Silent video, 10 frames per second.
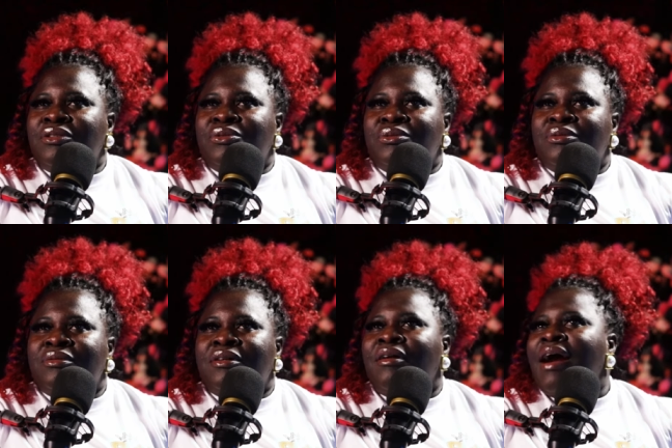you
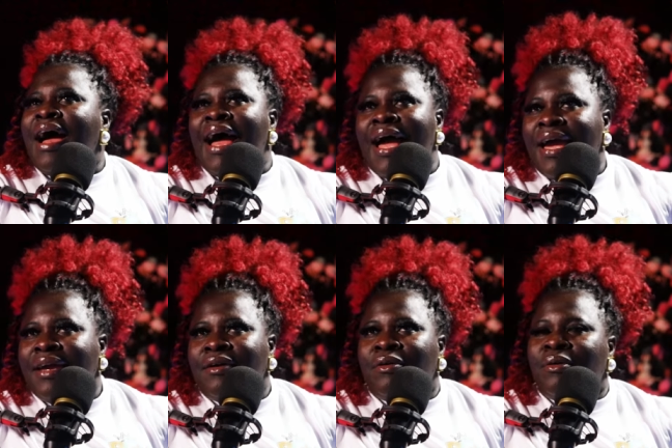know
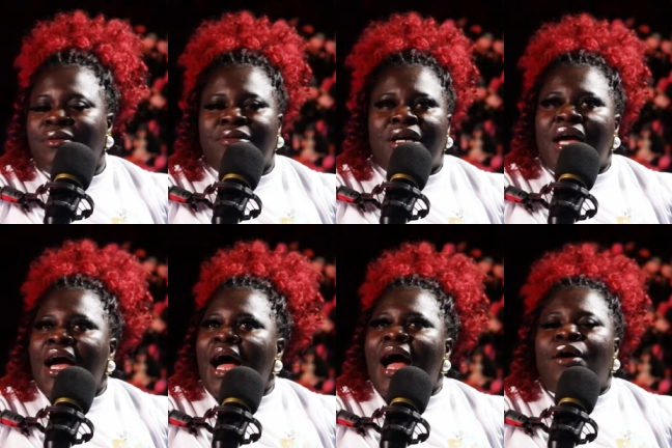cry or
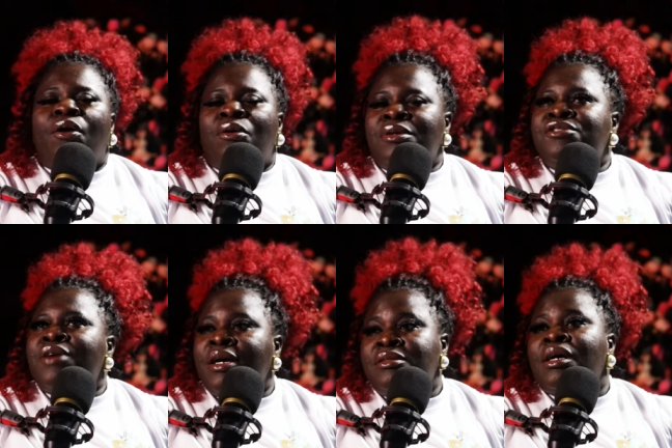I always
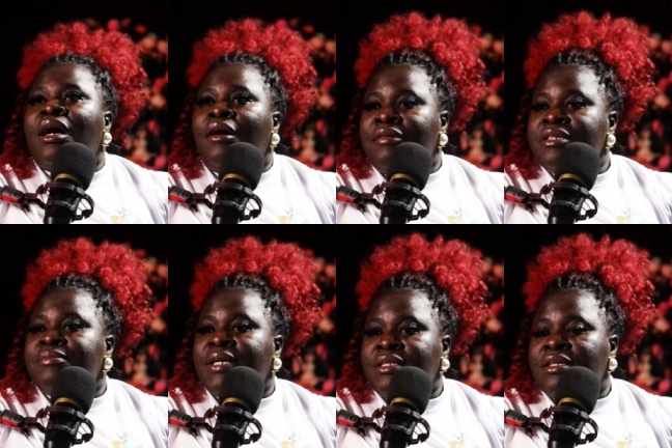try to
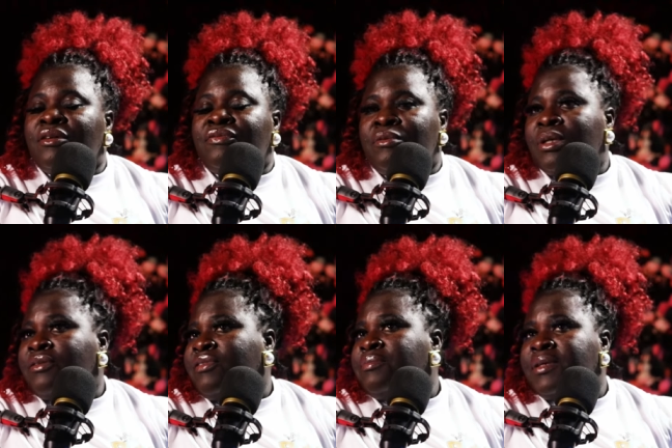encourage myself,
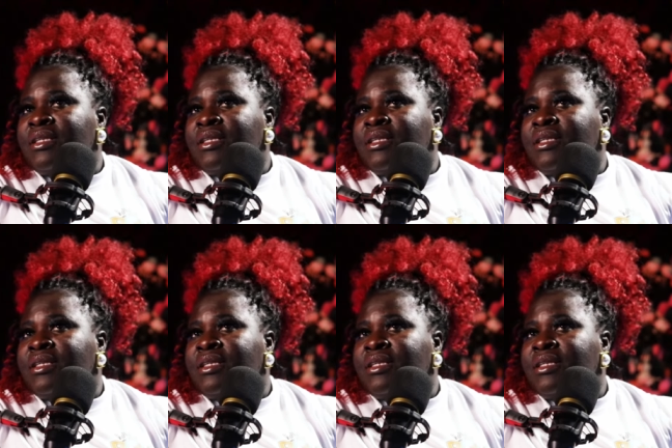whatever mm.